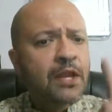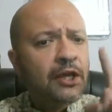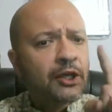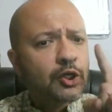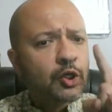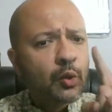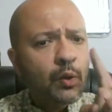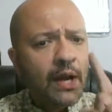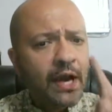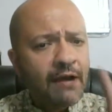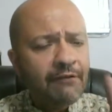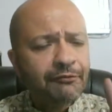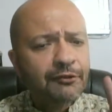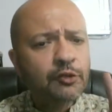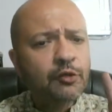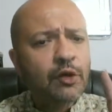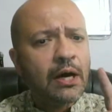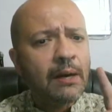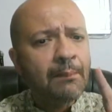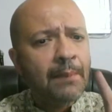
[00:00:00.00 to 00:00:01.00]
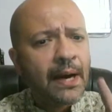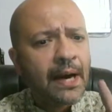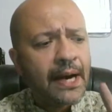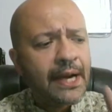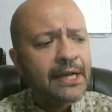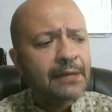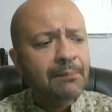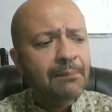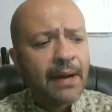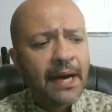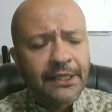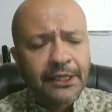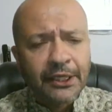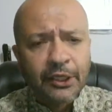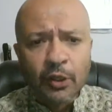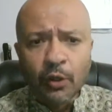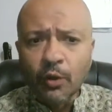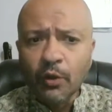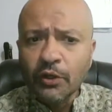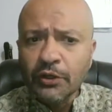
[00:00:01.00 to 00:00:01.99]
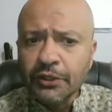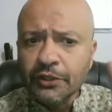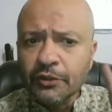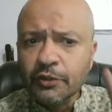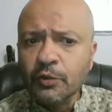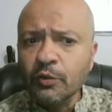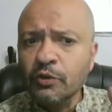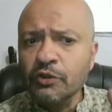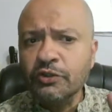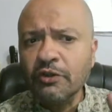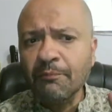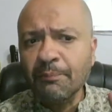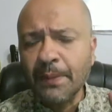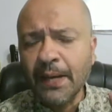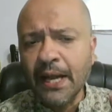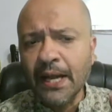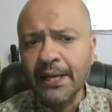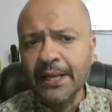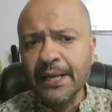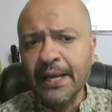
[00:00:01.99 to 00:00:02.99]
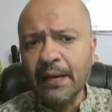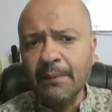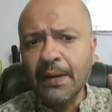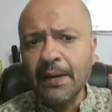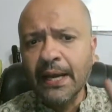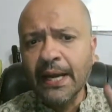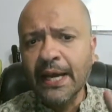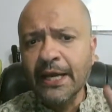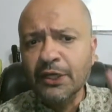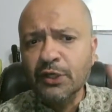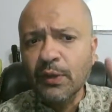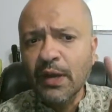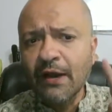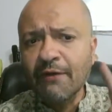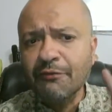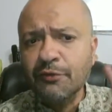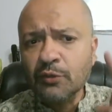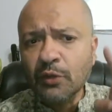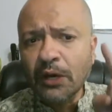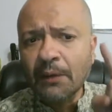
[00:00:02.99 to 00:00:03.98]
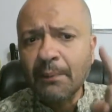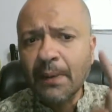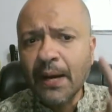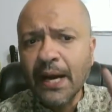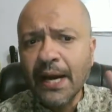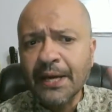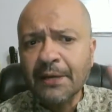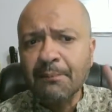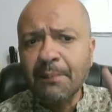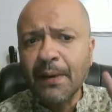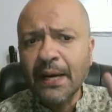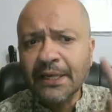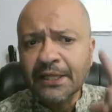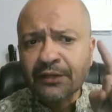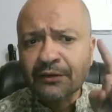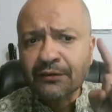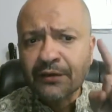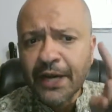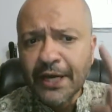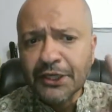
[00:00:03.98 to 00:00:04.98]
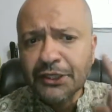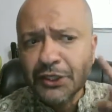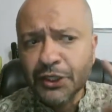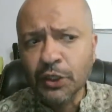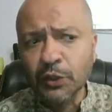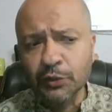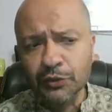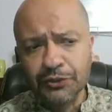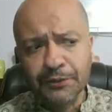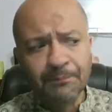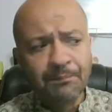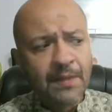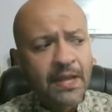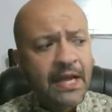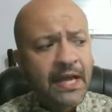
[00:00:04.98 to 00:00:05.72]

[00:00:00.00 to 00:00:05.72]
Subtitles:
you have to abide by the golden rules of Pranayama, and you have to abide by the ratios.